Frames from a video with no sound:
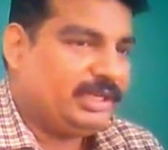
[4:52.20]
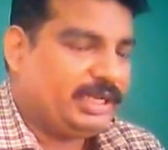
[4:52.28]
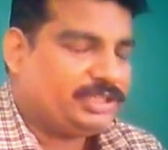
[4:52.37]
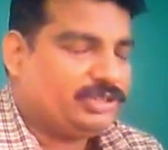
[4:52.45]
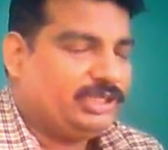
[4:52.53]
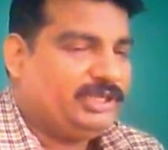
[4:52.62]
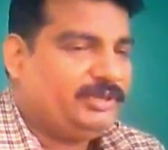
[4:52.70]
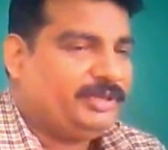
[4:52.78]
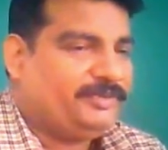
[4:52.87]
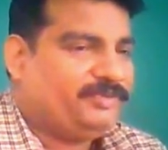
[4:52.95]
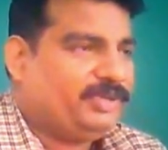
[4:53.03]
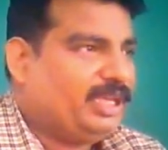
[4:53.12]
Actually,
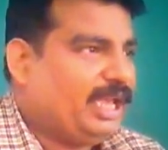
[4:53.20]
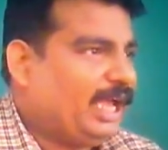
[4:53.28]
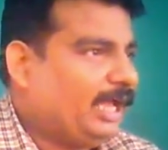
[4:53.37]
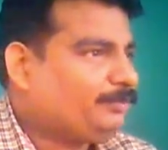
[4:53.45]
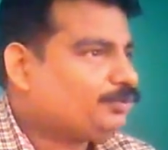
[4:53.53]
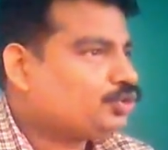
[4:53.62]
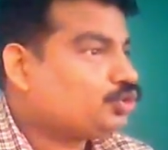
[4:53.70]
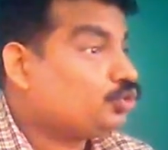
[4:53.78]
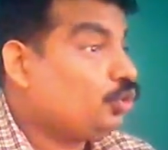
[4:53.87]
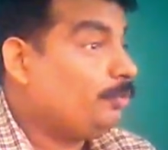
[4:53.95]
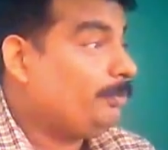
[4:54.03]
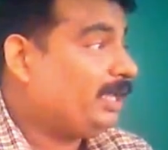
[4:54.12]
we have
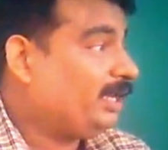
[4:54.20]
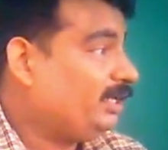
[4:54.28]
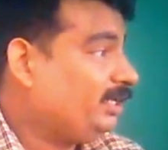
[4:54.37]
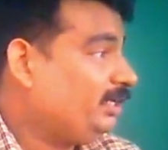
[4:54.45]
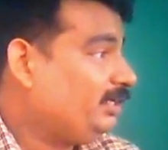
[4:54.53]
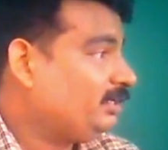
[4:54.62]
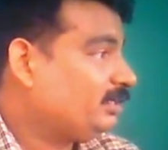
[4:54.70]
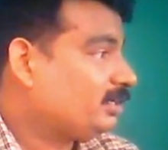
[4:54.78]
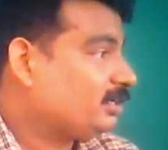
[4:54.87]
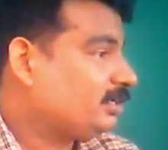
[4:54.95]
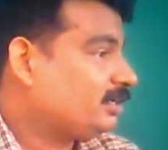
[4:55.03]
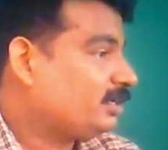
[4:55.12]
so many
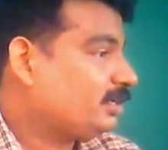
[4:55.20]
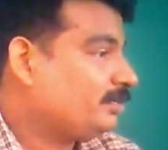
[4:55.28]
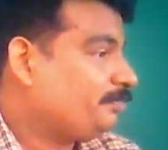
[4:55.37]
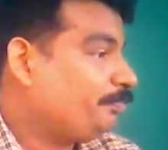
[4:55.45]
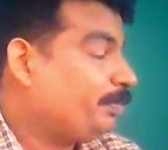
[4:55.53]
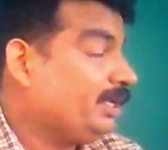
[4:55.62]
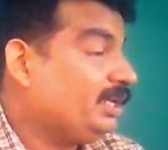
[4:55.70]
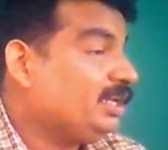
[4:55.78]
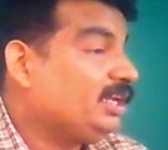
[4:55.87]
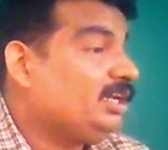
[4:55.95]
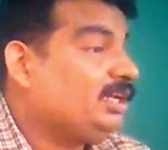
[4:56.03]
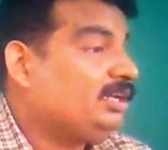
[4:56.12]

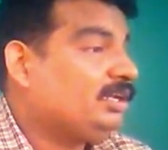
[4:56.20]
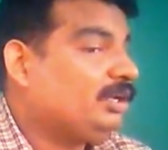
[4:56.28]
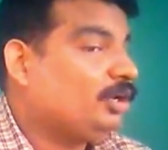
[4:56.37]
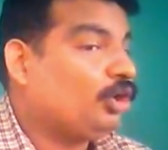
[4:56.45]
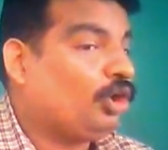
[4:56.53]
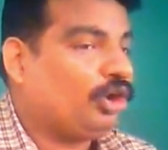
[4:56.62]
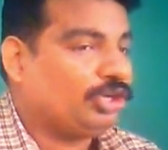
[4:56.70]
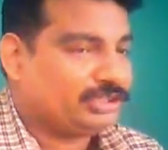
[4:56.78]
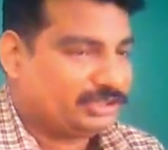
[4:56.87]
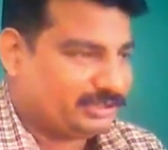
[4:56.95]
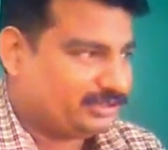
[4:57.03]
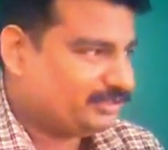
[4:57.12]
penal
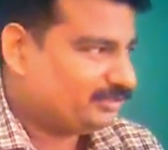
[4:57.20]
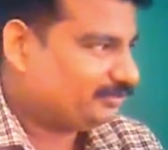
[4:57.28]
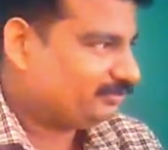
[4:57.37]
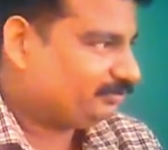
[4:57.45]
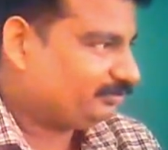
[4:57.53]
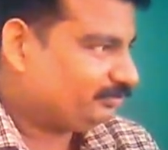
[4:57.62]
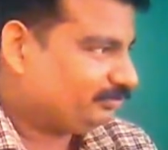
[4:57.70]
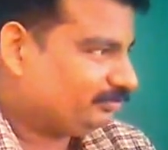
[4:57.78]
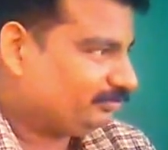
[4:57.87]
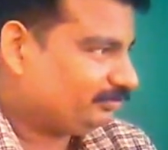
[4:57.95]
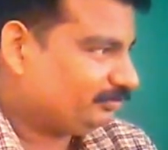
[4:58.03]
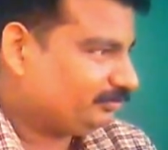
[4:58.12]
laws,
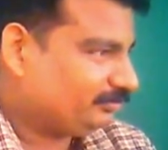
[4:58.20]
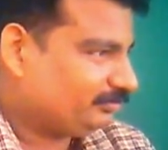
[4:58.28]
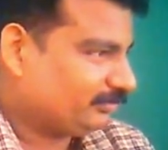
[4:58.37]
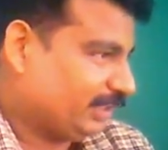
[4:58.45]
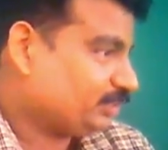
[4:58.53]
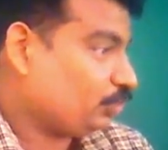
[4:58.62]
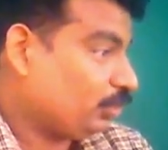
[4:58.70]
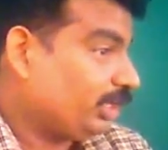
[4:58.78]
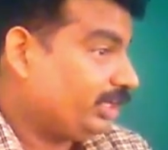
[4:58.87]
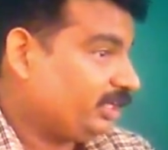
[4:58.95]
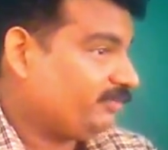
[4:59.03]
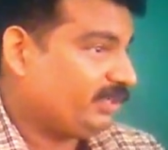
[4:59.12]
as
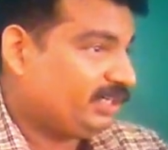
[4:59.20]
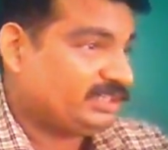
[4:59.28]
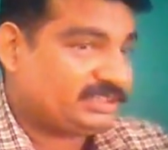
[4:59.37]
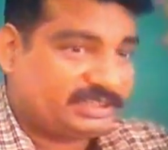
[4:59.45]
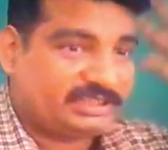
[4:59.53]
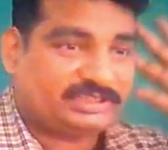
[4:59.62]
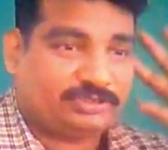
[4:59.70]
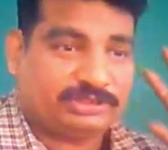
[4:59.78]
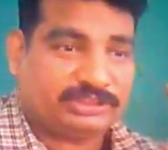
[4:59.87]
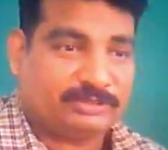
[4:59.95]
already we discussed on